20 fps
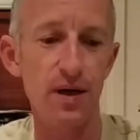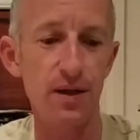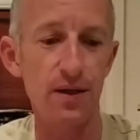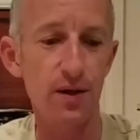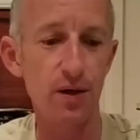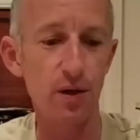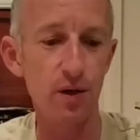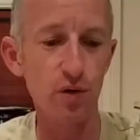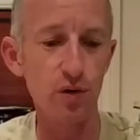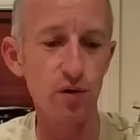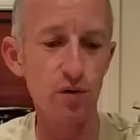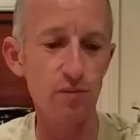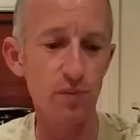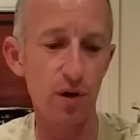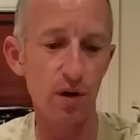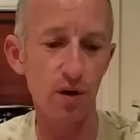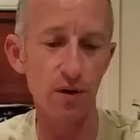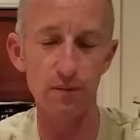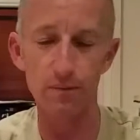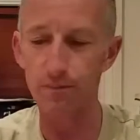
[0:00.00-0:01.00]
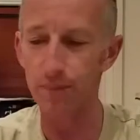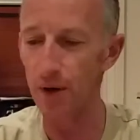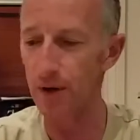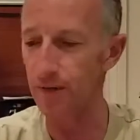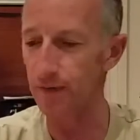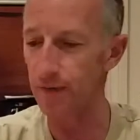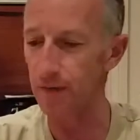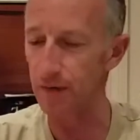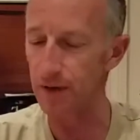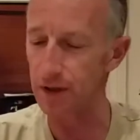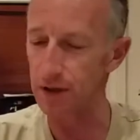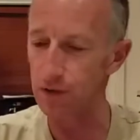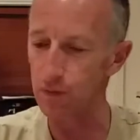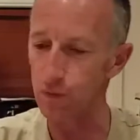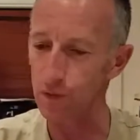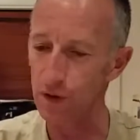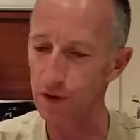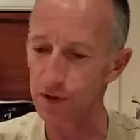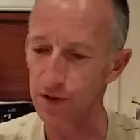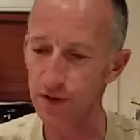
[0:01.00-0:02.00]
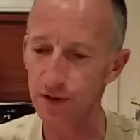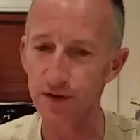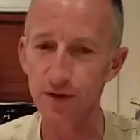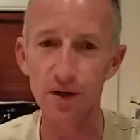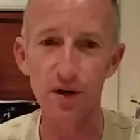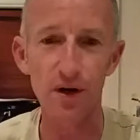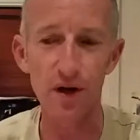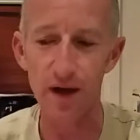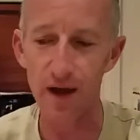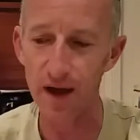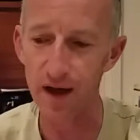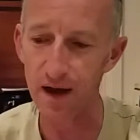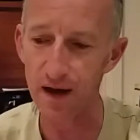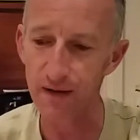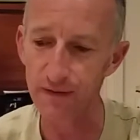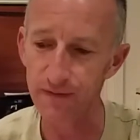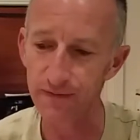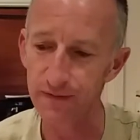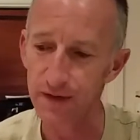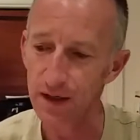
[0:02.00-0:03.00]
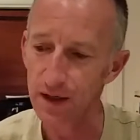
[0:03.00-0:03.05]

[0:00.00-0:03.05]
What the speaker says: The lume on both of these watches that I have